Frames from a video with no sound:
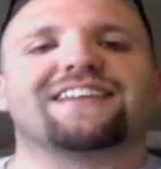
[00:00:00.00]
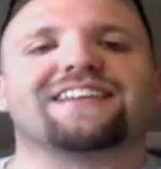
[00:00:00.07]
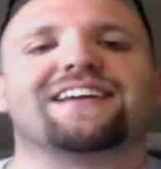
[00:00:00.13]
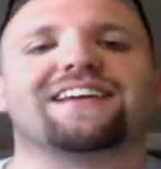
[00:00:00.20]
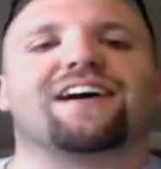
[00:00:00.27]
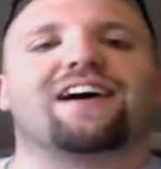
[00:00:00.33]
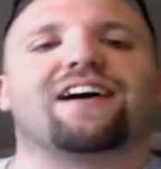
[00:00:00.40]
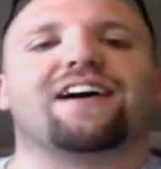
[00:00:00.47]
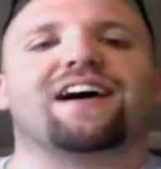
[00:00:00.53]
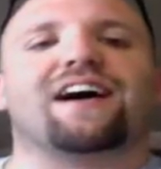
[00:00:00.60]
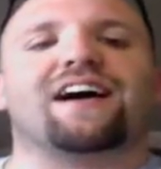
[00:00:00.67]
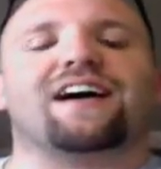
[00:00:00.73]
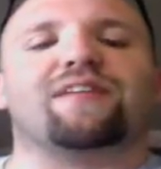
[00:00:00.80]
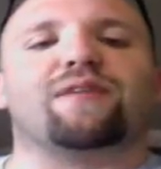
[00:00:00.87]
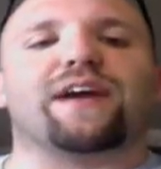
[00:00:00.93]
and
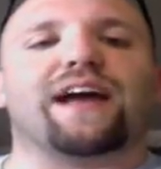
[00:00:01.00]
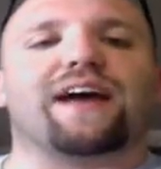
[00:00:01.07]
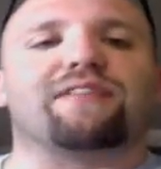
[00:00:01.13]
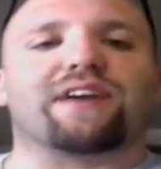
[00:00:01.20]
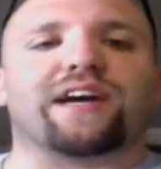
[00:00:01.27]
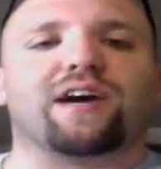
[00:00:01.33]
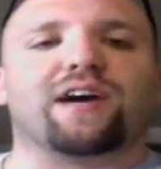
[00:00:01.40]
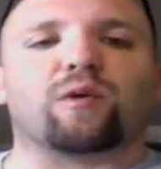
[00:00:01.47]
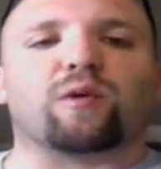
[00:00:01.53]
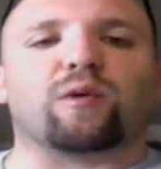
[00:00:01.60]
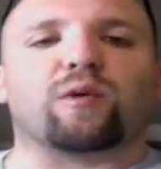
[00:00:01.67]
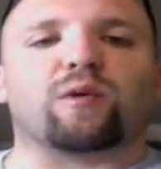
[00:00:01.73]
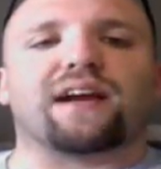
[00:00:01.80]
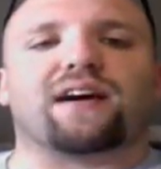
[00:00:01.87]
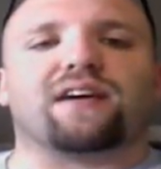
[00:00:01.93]
we have a coke
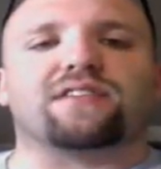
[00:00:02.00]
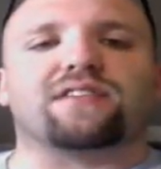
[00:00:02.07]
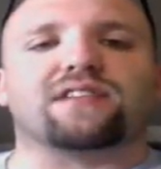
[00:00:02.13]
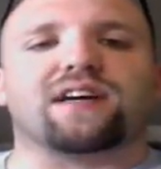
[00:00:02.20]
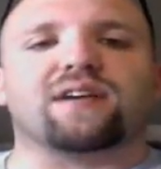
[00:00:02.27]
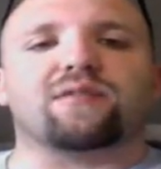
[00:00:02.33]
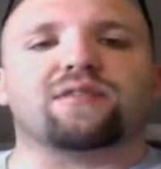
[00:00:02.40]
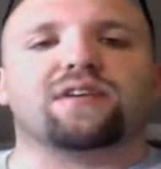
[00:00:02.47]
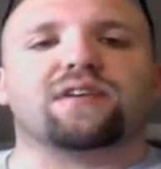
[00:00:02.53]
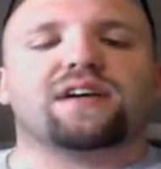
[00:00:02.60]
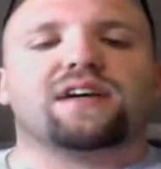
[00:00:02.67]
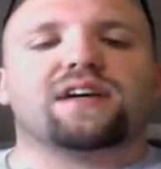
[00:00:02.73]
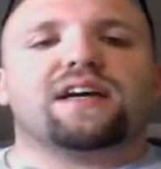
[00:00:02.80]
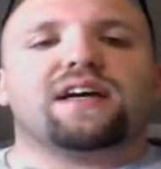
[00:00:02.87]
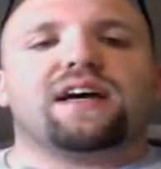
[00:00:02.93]
plant also
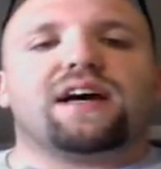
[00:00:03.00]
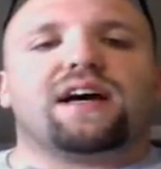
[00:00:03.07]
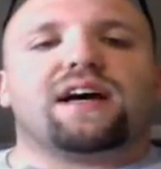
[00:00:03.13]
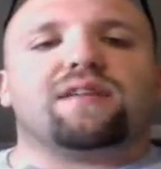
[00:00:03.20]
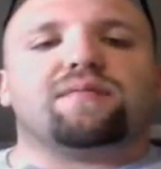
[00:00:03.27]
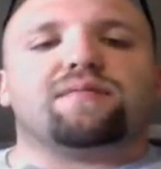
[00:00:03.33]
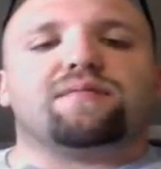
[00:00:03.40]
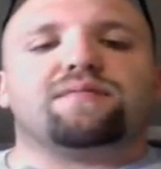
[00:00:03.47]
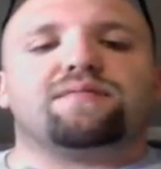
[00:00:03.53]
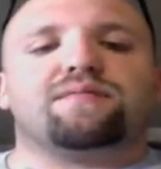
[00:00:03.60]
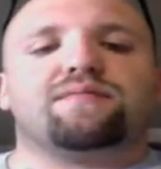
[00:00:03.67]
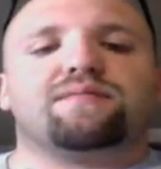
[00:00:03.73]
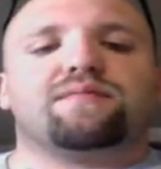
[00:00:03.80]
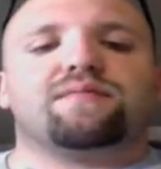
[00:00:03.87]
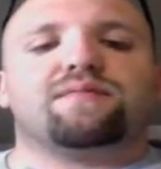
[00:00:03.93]
um,
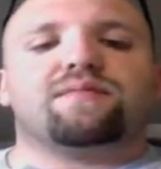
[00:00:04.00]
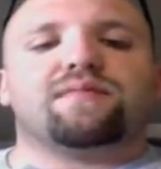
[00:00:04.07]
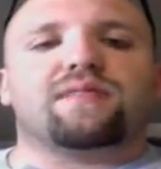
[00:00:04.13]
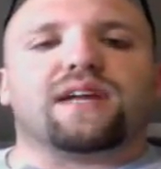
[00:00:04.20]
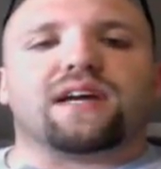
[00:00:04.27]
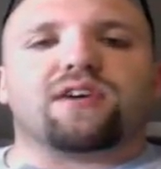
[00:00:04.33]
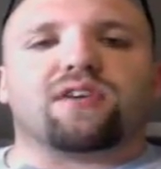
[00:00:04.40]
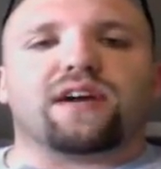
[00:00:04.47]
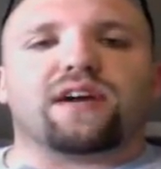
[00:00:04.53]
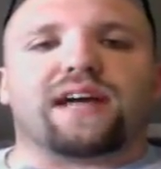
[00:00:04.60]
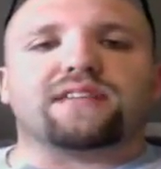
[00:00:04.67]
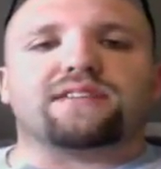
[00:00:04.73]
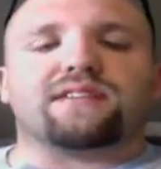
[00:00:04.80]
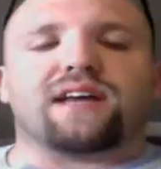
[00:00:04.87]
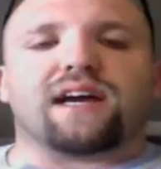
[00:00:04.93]
that
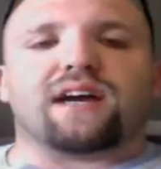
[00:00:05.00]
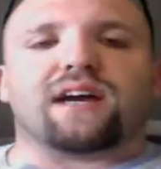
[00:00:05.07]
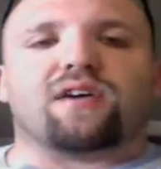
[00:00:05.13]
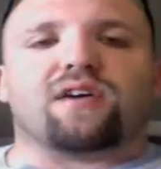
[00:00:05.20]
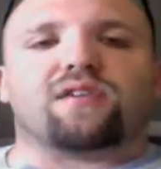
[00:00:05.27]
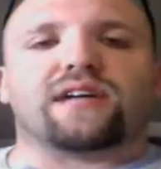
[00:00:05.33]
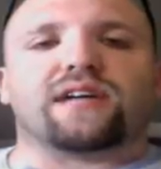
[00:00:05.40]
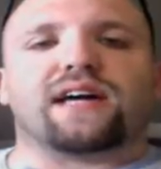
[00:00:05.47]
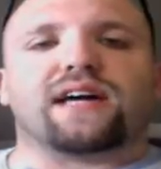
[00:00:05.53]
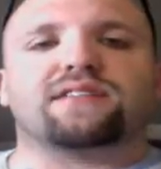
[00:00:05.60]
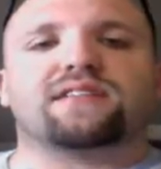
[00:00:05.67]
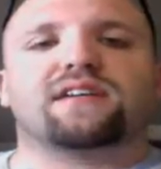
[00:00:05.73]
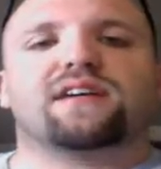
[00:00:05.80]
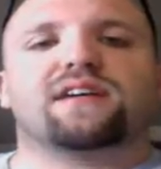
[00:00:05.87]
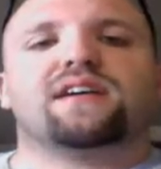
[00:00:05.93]
creates that coal
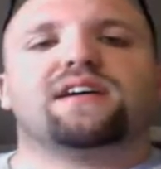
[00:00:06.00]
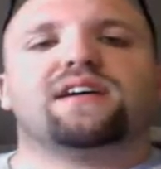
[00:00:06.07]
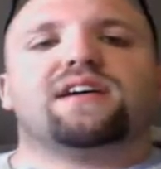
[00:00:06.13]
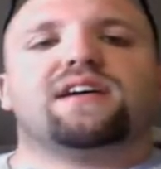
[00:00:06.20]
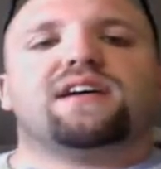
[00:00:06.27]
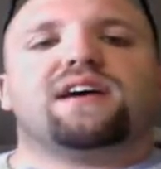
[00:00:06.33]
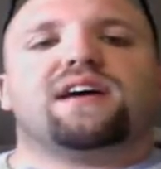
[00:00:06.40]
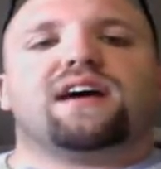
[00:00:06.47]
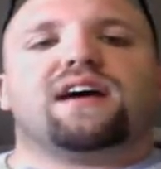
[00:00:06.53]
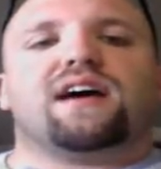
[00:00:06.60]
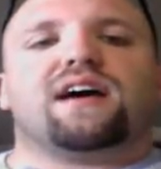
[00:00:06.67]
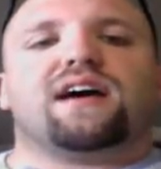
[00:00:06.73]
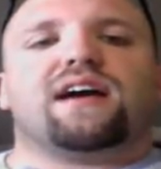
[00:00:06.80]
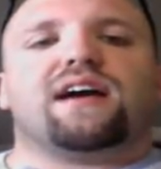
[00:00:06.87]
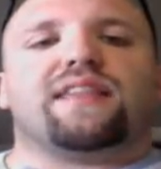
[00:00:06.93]
dust.
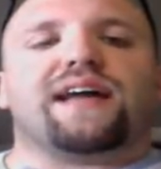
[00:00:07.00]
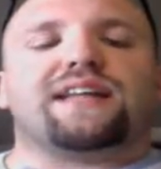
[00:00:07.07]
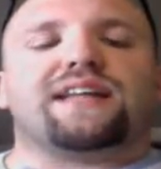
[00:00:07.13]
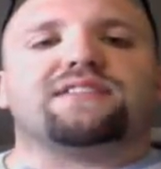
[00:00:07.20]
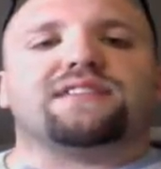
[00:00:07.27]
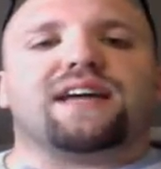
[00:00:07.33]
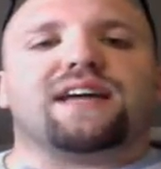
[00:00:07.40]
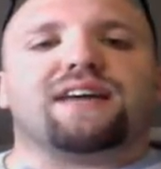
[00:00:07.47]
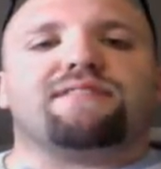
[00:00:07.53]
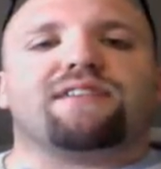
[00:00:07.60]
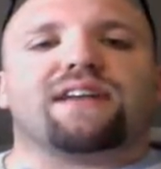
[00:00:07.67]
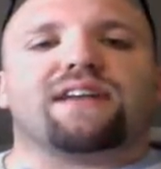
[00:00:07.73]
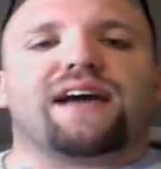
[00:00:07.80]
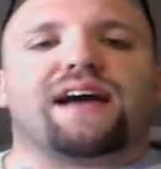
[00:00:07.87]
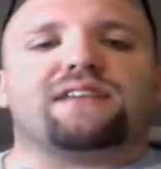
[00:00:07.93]
And that's
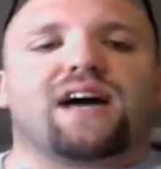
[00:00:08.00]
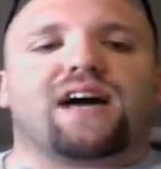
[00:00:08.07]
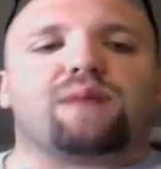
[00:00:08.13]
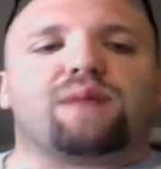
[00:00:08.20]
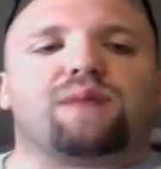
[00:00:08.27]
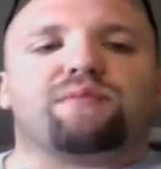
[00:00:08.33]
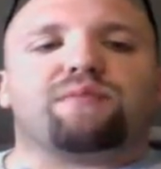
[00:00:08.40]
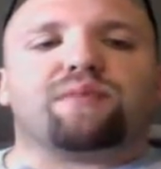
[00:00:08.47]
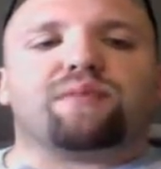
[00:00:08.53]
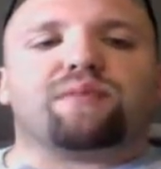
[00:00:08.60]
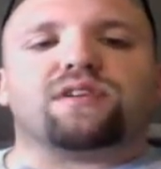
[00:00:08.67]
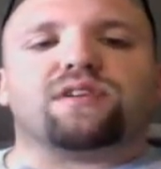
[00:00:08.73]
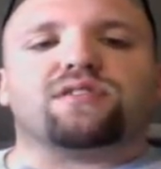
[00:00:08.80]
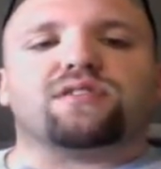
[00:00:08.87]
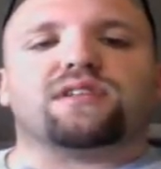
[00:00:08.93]
definitely a type of
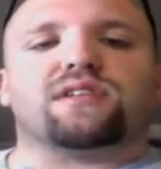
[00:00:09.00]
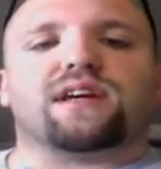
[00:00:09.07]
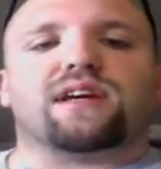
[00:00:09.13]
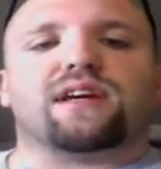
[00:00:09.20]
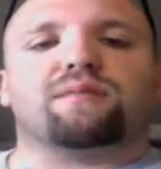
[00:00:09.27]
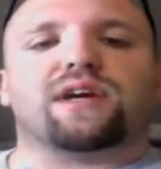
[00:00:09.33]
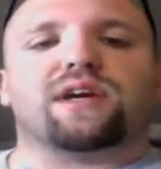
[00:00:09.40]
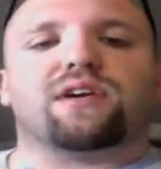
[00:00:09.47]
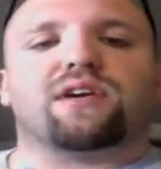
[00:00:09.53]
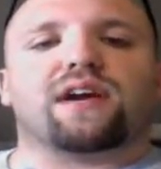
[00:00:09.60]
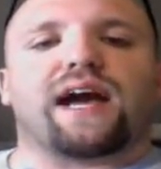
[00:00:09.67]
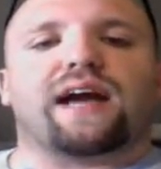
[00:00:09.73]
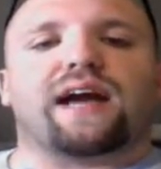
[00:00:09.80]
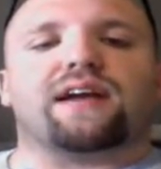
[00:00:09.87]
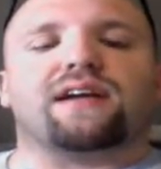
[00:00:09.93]
pollution that can be
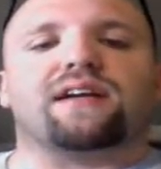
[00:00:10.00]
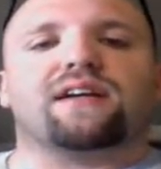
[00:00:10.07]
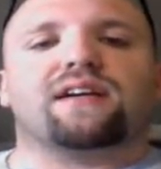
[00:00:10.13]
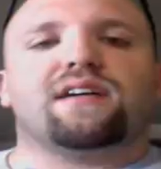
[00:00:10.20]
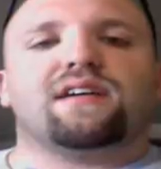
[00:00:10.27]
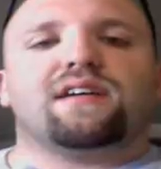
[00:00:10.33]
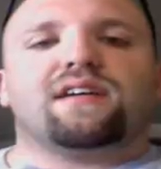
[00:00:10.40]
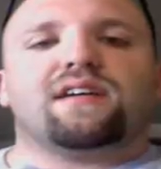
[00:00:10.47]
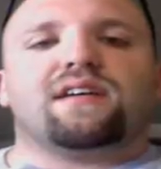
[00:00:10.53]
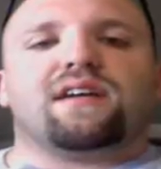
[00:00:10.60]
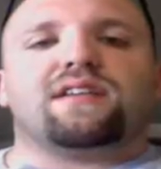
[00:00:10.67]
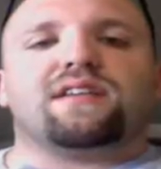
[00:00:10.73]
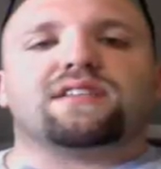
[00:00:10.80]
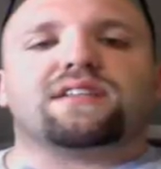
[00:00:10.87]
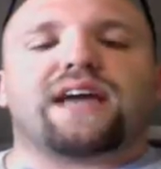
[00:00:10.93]
created.
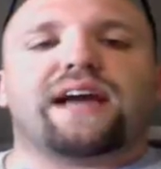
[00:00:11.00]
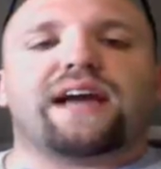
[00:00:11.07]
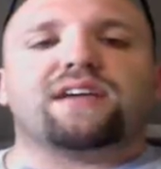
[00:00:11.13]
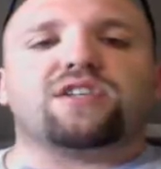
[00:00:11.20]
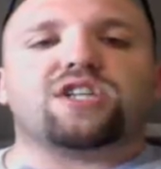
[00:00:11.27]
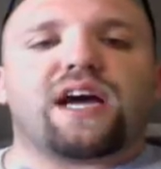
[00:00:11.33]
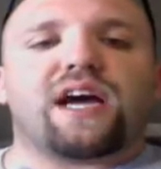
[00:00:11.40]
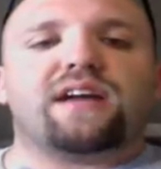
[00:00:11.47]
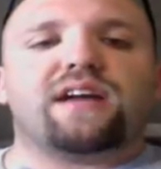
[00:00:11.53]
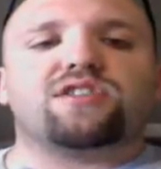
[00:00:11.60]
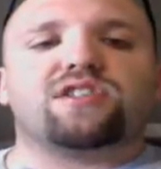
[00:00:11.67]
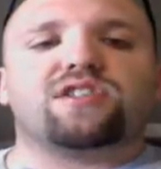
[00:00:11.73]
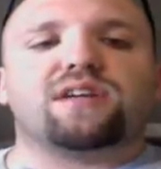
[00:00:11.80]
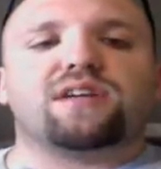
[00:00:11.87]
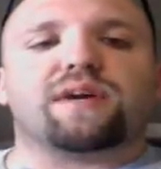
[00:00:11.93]
This can
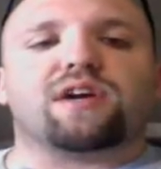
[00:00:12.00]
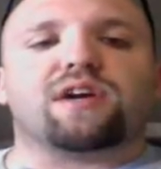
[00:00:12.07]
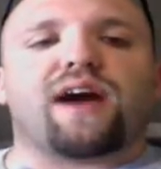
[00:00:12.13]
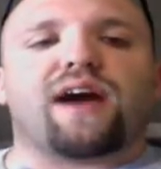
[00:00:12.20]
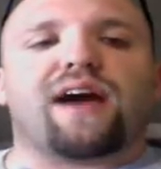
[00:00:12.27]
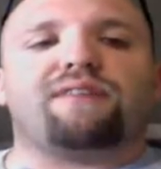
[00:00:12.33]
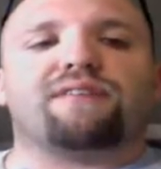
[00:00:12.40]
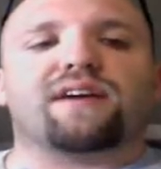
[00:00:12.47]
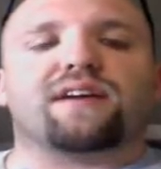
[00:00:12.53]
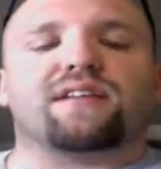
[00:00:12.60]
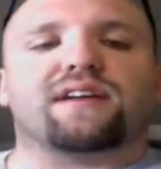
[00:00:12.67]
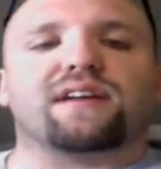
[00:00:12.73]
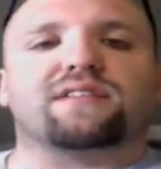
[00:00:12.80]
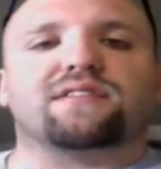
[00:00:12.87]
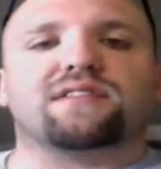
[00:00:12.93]
change
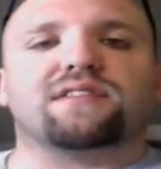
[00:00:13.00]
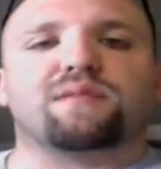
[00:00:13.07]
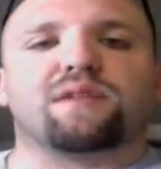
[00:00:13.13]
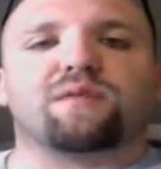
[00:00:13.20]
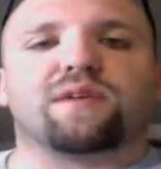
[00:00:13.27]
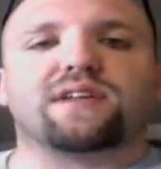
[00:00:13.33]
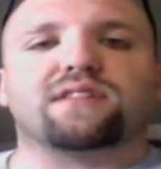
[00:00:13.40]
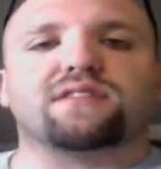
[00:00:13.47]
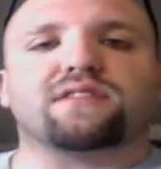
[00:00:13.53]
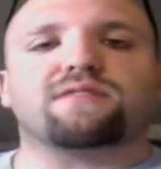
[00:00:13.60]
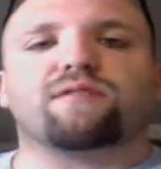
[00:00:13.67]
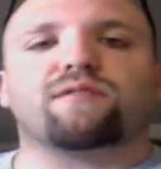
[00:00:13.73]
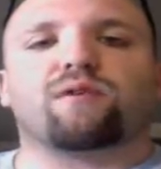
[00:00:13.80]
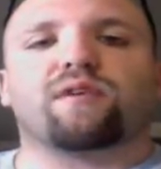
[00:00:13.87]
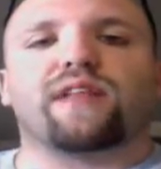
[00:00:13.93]
demographically, and some of the reasons
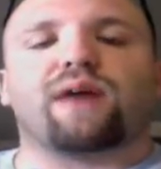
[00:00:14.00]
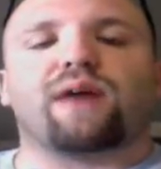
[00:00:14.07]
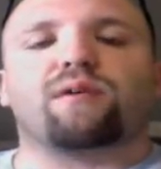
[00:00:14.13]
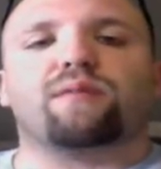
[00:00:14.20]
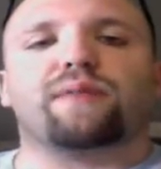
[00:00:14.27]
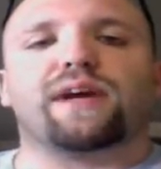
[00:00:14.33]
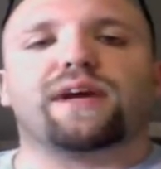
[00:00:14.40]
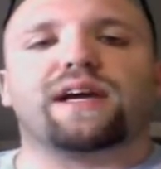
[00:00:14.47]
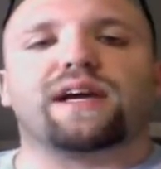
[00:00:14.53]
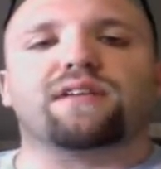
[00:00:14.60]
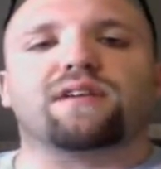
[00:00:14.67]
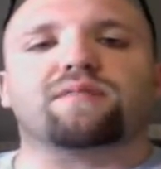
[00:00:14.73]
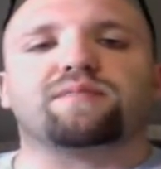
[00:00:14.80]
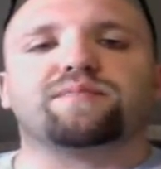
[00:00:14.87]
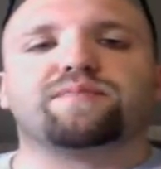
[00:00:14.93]
for that would be either